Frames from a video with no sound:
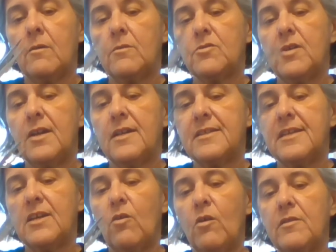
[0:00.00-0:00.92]
try not to
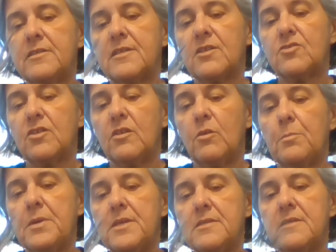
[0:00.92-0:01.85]
get all these extra little
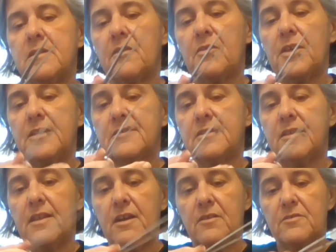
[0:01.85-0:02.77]
pieces of things in
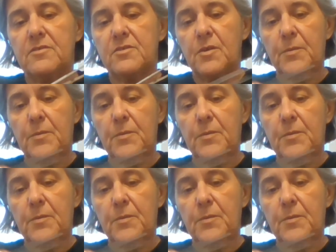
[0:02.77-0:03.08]
there. So,